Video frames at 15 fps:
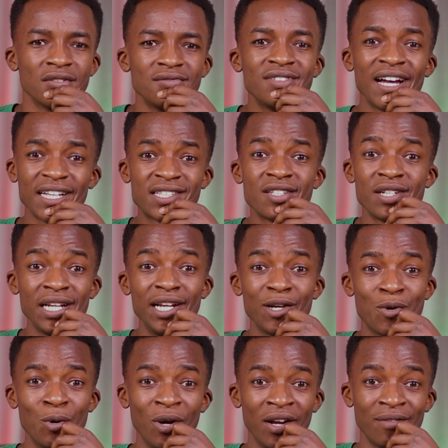That's really
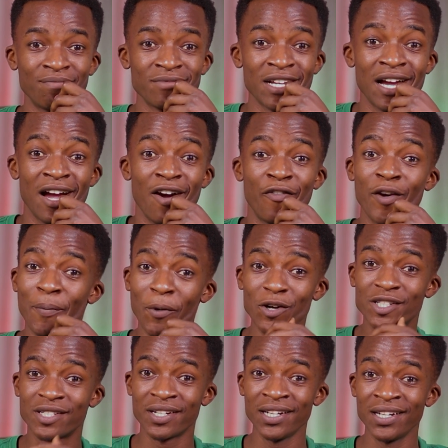cool.
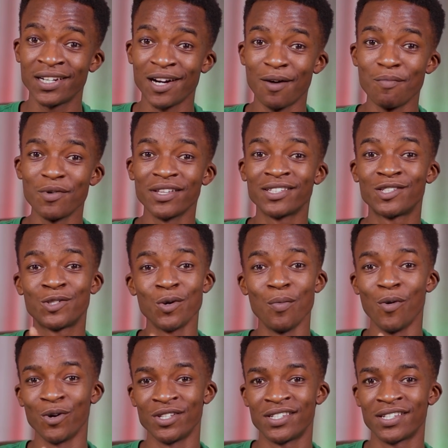FreePods 3 come with 2
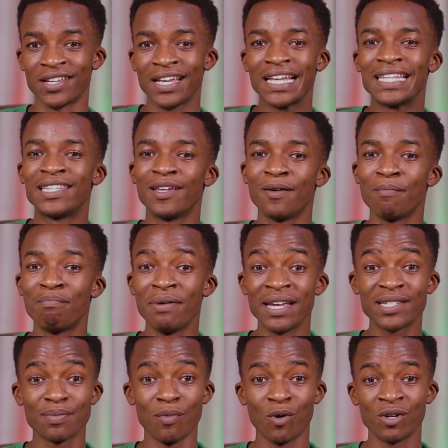modes. the
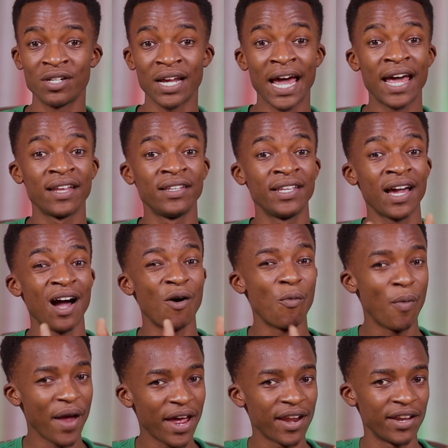bass mode and the
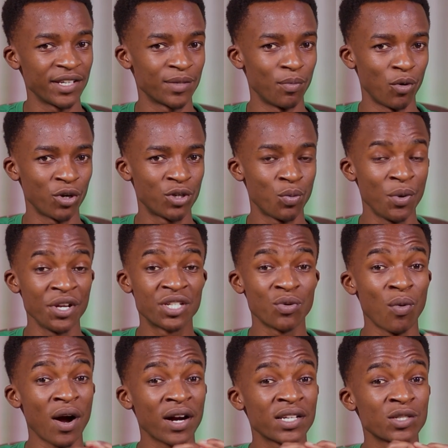awareness mode, which
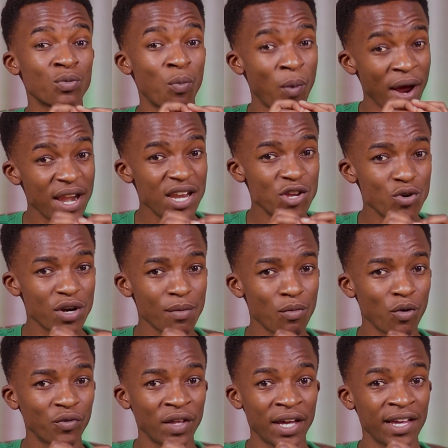works when you
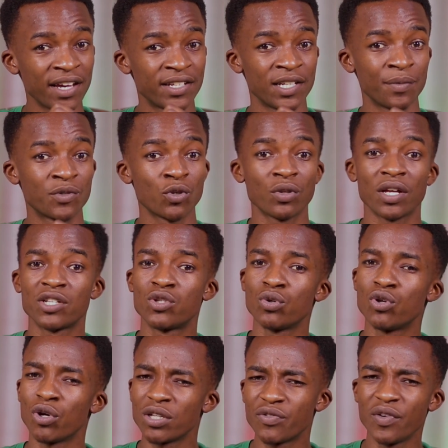remove the ear tip so that you
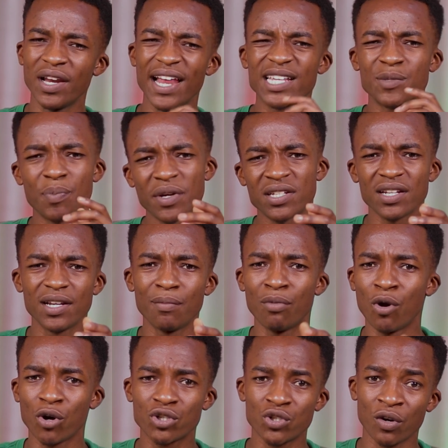don't feel especially
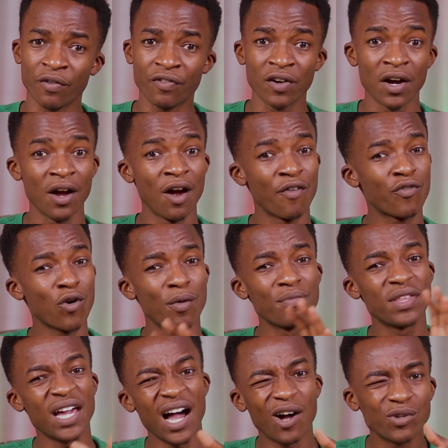blocked off
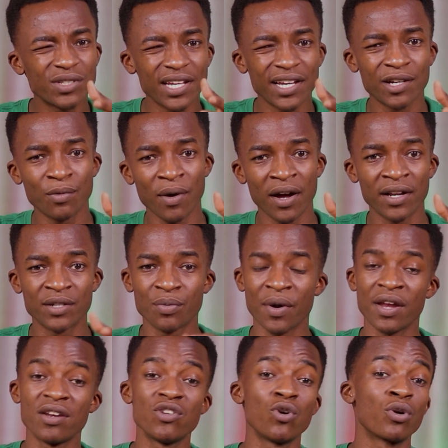from the outside world
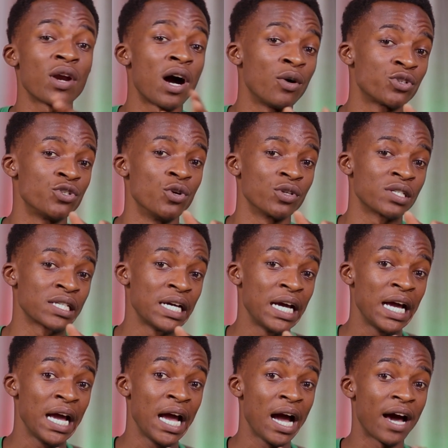when you're outdoors.
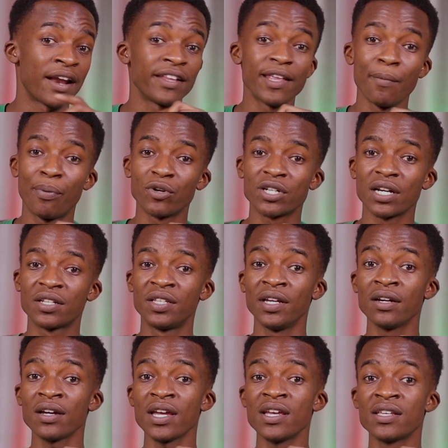Another important
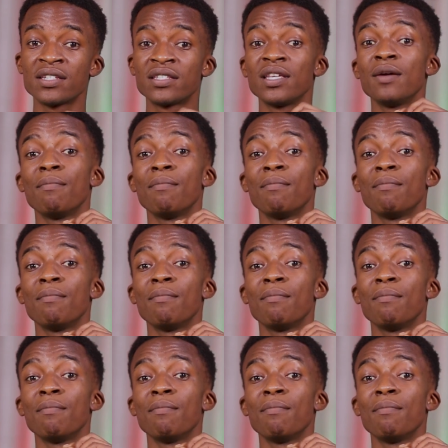thing is the